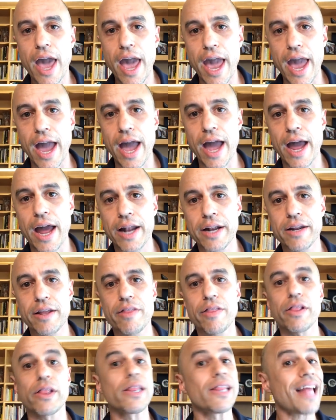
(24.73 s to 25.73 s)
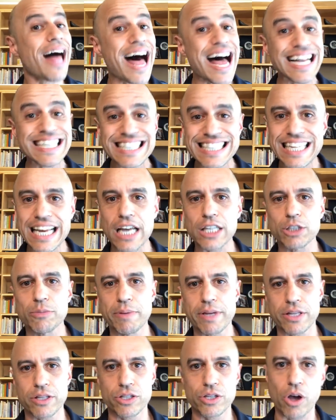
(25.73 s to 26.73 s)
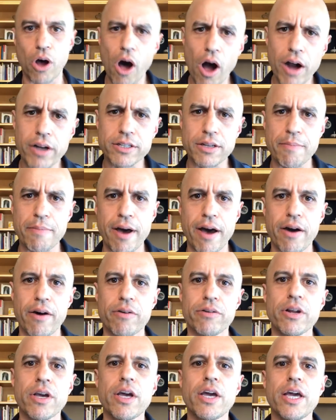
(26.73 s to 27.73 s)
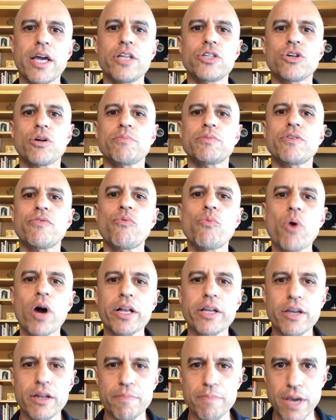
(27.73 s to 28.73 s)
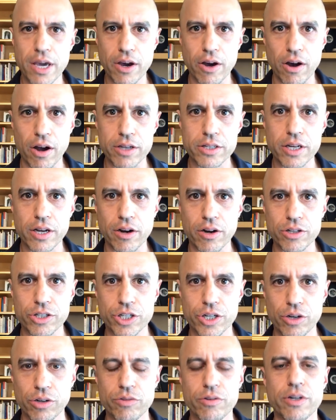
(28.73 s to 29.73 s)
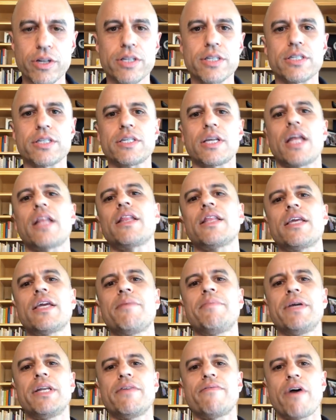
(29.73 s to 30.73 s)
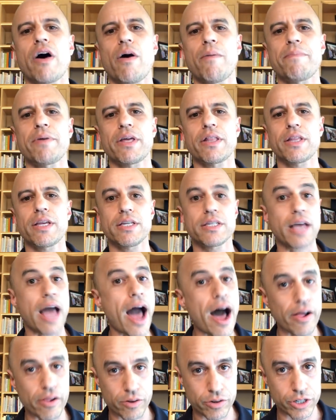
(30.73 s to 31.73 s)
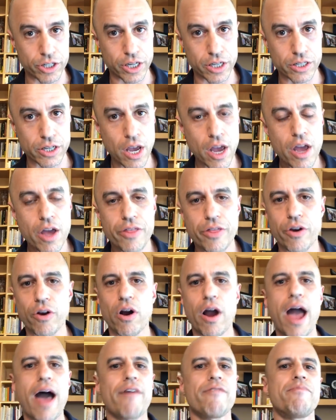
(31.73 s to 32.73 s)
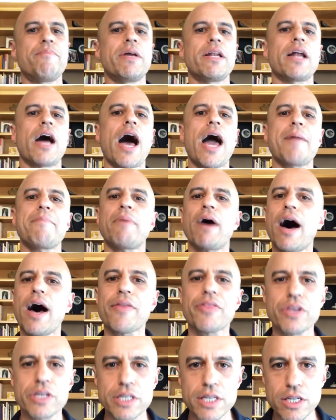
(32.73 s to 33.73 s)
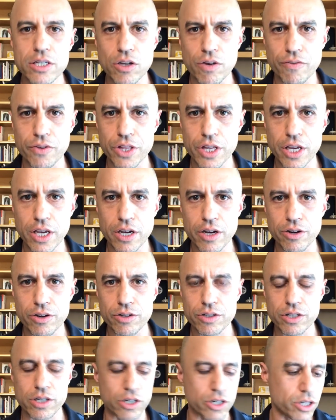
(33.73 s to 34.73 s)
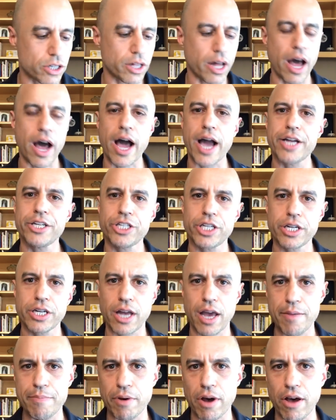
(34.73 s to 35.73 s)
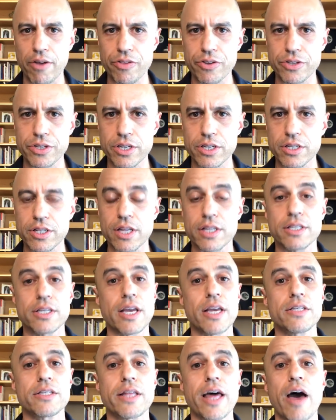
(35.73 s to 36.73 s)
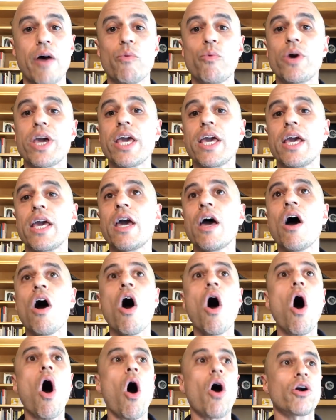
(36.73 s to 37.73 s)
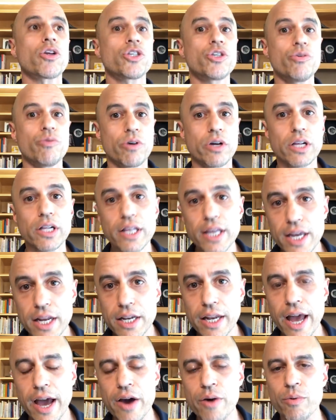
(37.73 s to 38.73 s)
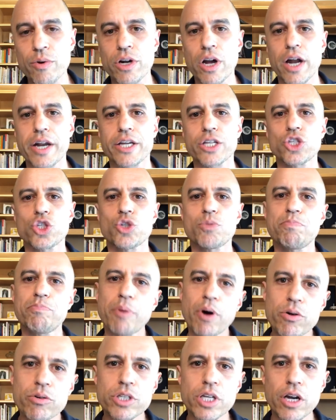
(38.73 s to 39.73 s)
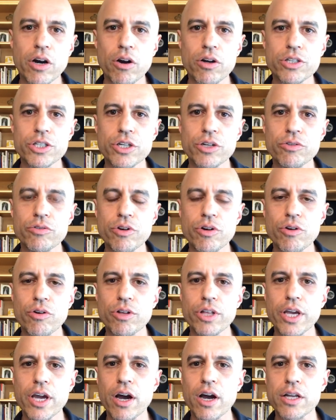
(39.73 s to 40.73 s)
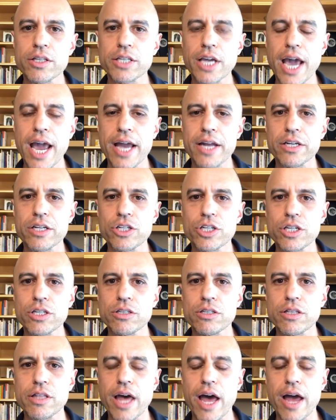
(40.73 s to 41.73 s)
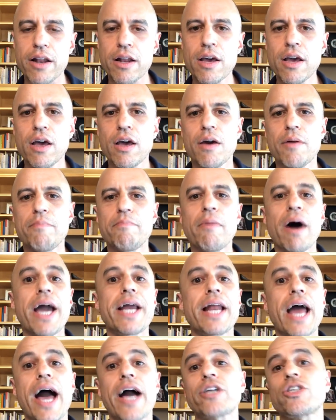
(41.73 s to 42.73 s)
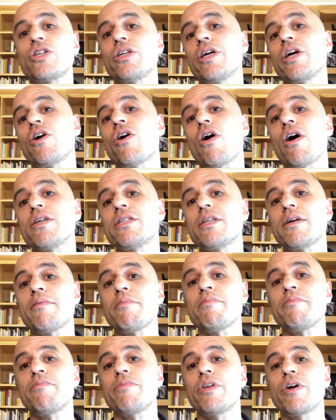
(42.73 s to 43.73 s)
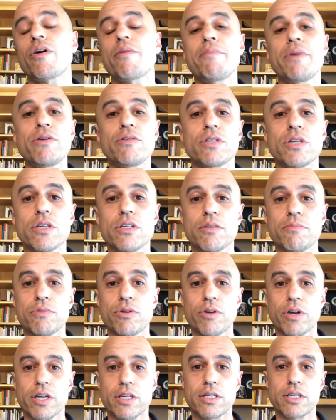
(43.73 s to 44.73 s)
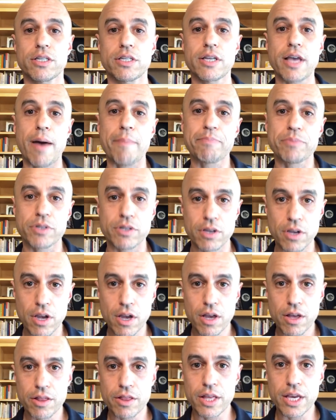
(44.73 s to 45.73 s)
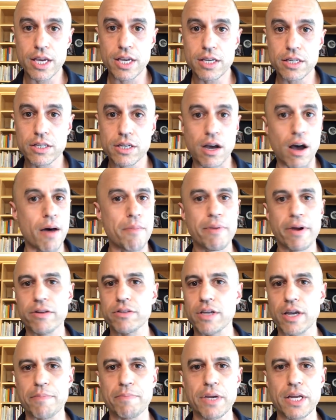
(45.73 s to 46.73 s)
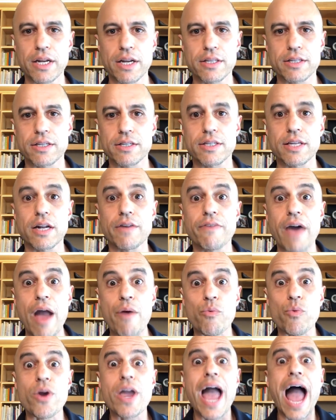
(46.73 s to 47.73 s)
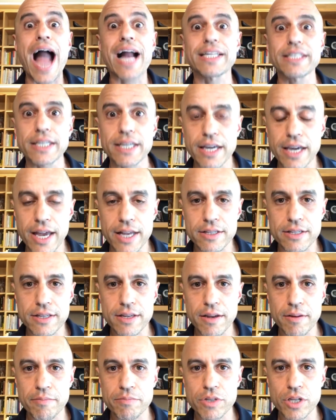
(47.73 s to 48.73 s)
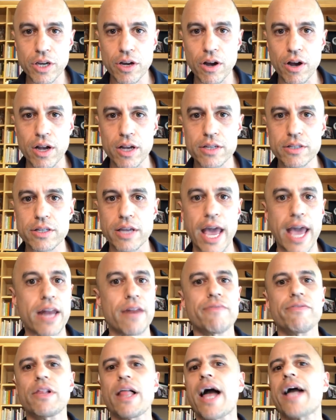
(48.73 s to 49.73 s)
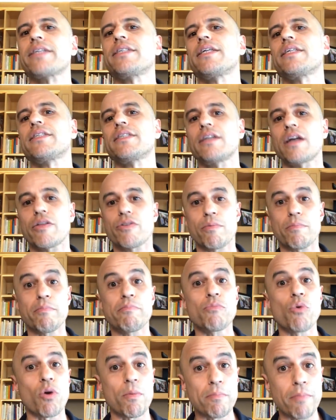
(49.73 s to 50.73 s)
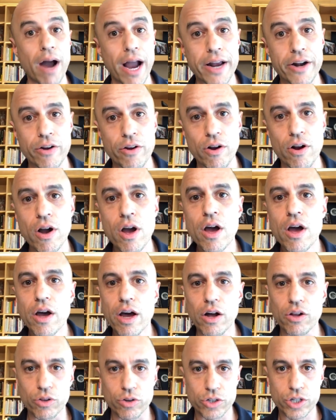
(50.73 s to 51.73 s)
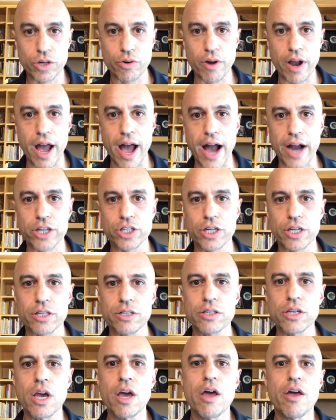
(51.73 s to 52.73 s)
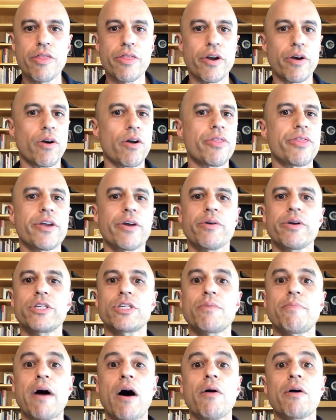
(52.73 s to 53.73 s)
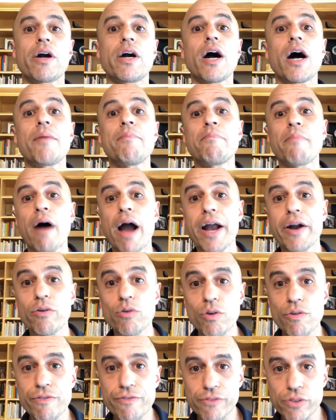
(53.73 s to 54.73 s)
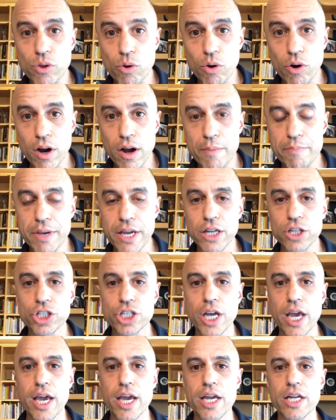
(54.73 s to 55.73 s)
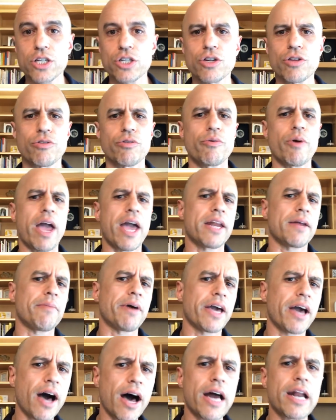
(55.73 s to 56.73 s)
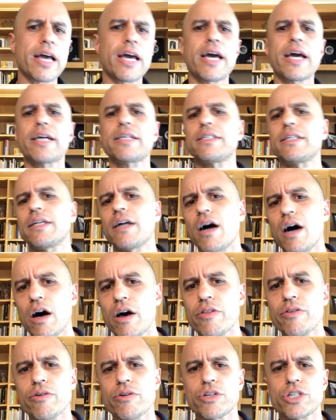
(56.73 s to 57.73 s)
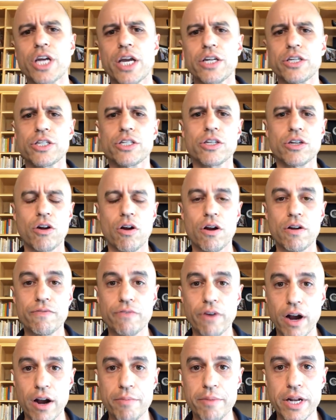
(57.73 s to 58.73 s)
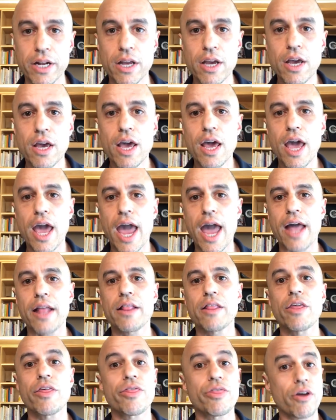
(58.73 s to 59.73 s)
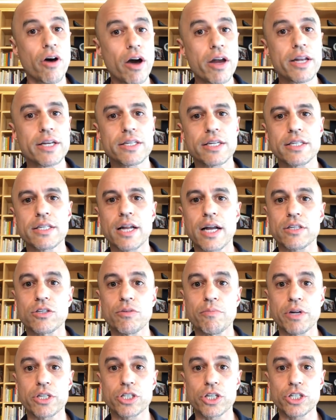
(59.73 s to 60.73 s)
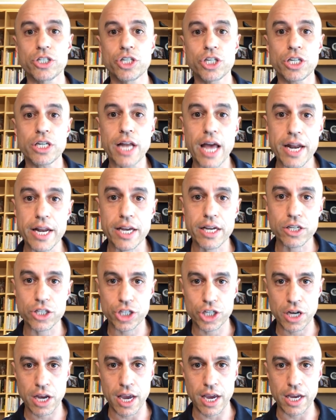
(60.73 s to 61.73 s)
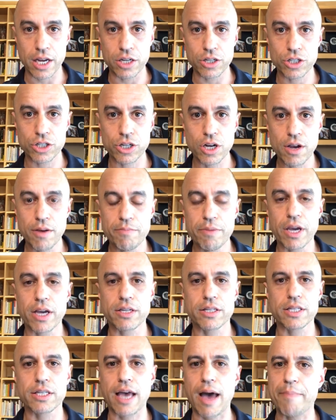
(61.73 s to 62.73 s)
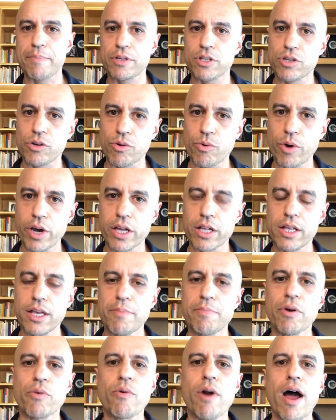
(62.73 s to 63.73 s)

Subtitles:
And lots has been talked about in terms of what could be causing our children to suddenly be developing these allergies. There have been hypotheses over the years, such as the hygiene hypothesis, that says that we are too clean now, we're not exposing our children early on to antigens that might actually cause them, their immune system, to accept these compounds like peanuts instead of reacting against them to cause anaphylaxis and other more minor allergic reactions. There are theories about gut microflora being changed through antibiotics and other changes in our environment. And the thought is, it's not so much a genetic change because it's happened so quickly, but